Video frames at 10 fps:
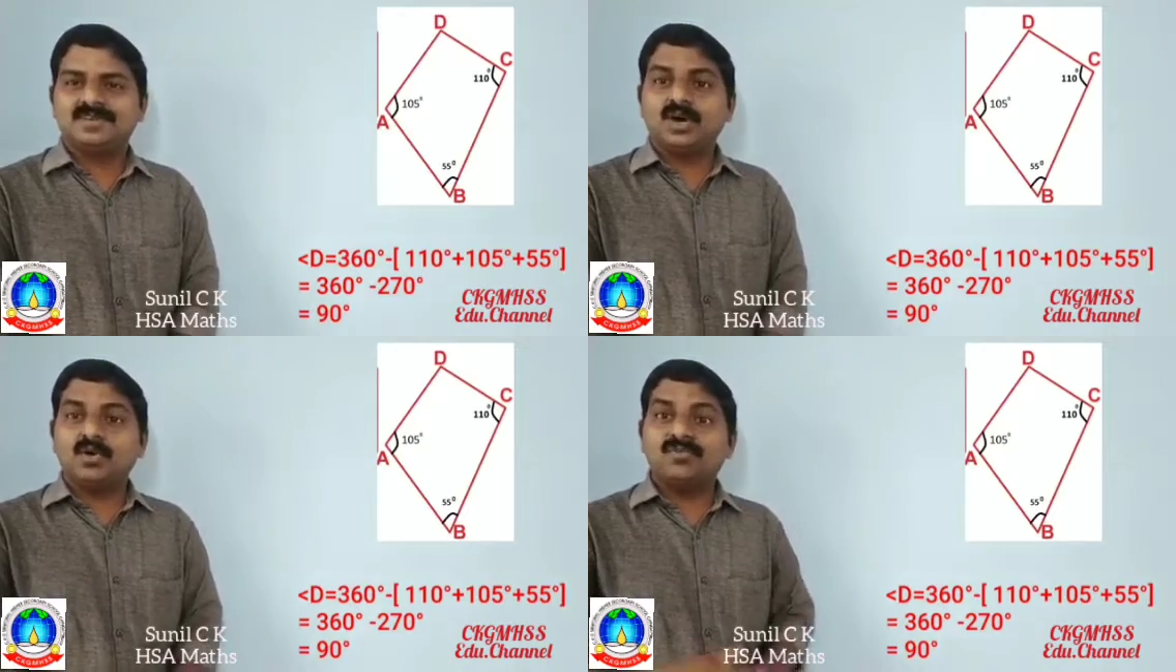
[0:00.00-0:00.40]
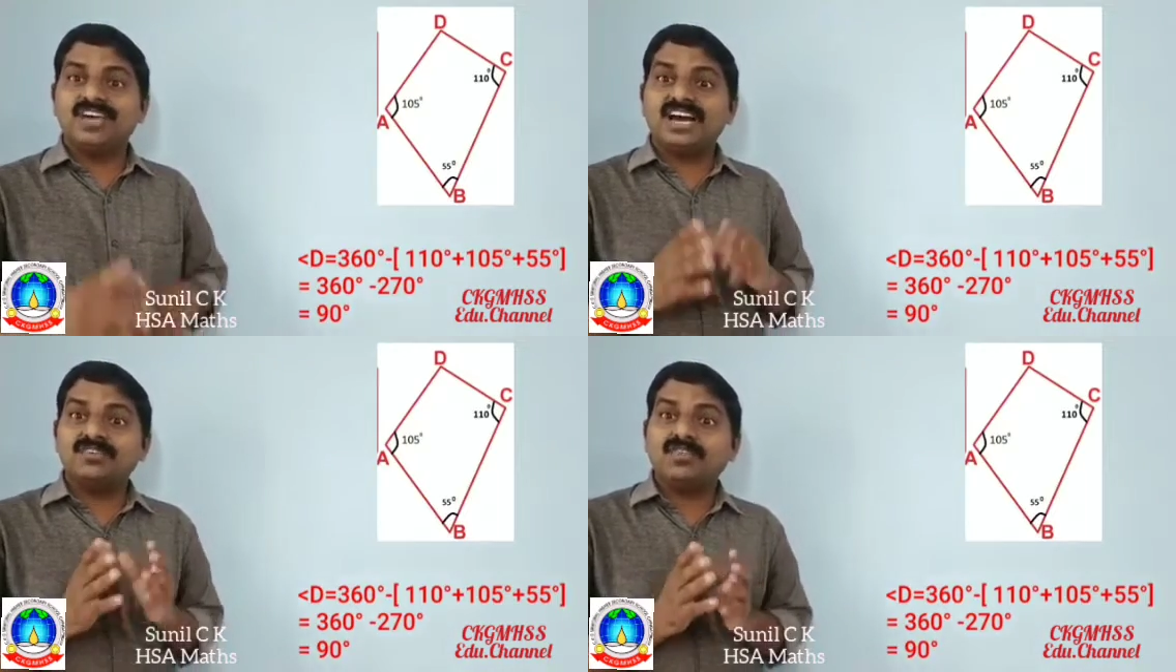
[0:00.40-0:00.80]
Now,
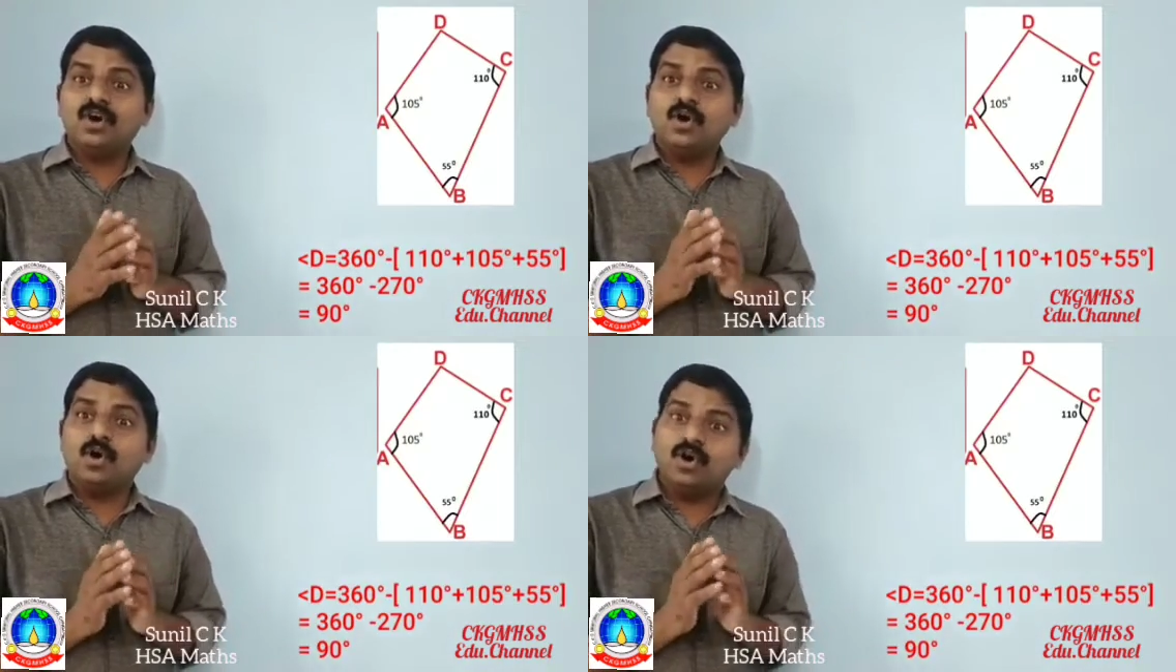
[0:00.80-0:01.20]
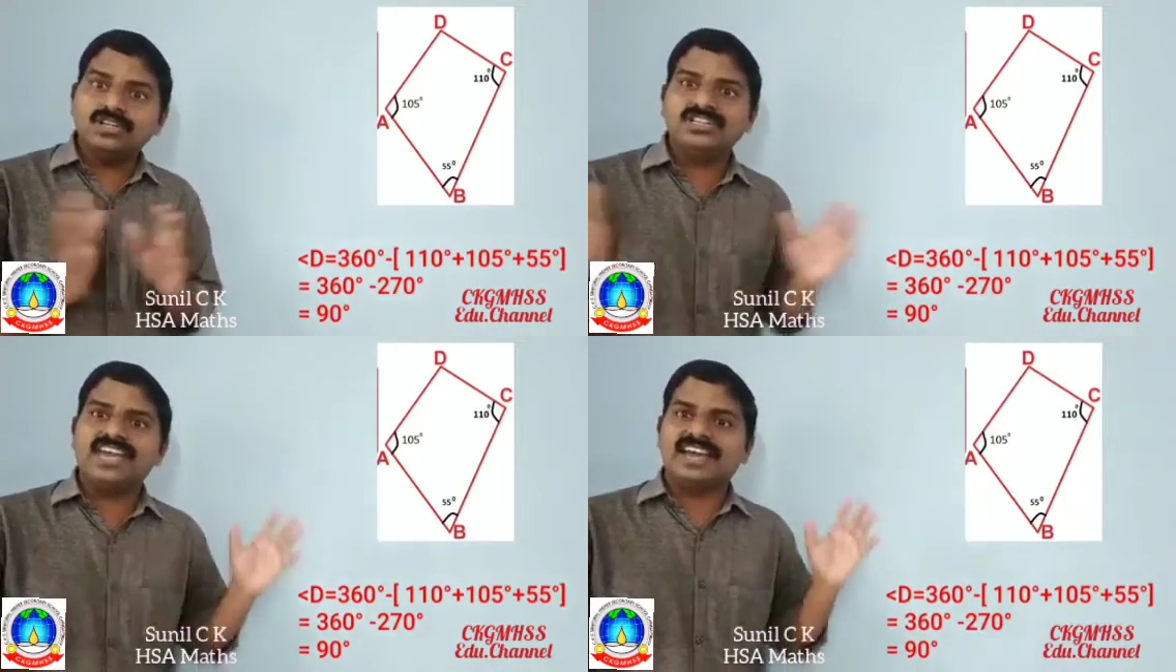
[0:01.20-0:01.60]
we have
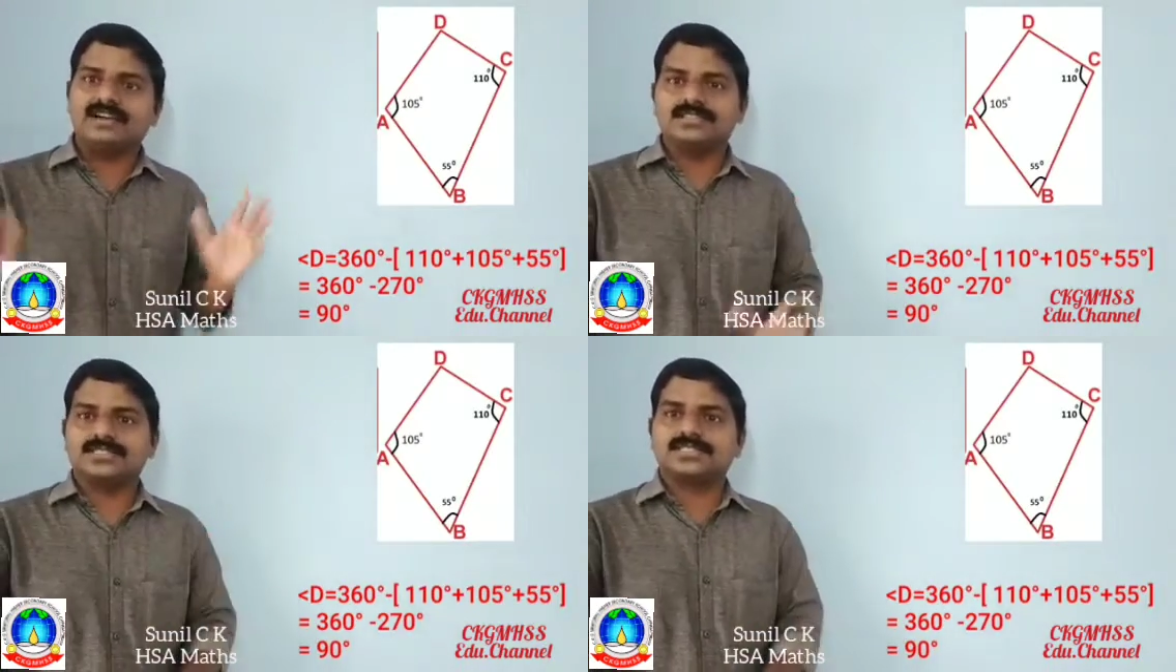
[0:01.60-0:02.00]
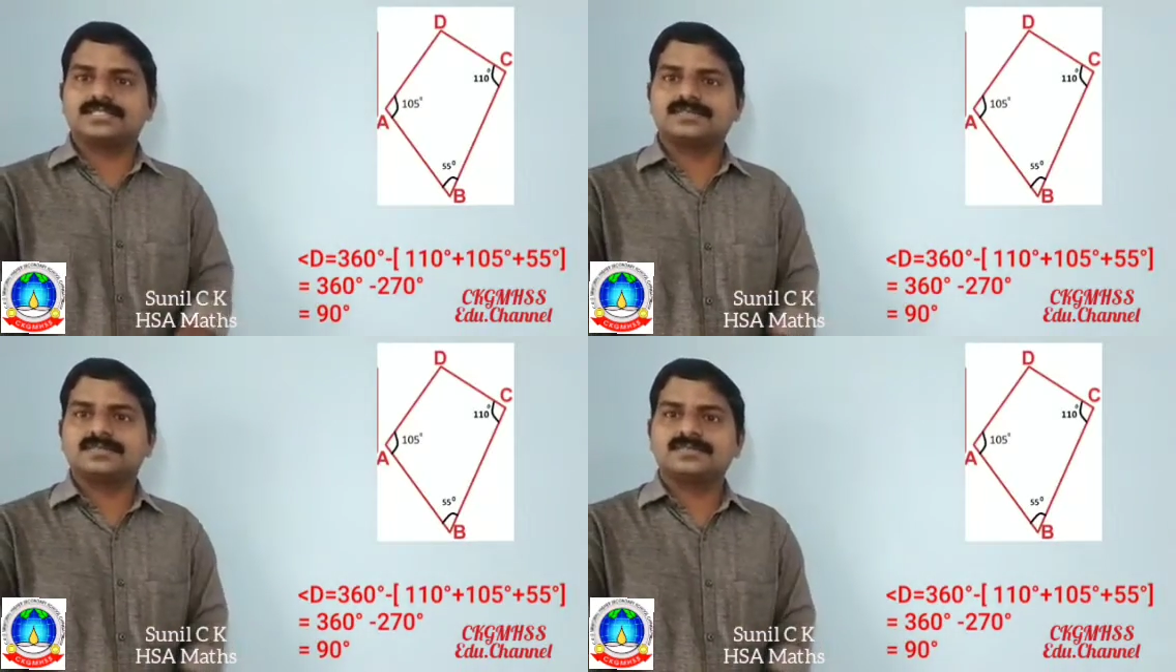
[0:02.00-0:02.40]
all the
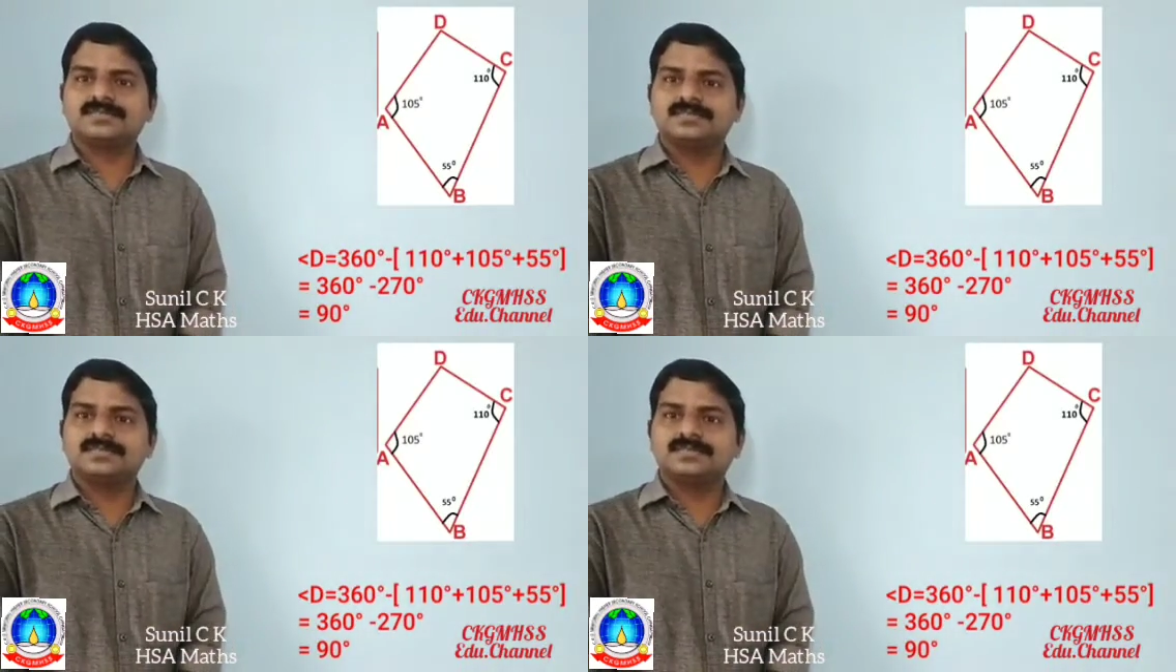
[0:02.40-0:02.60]
angles.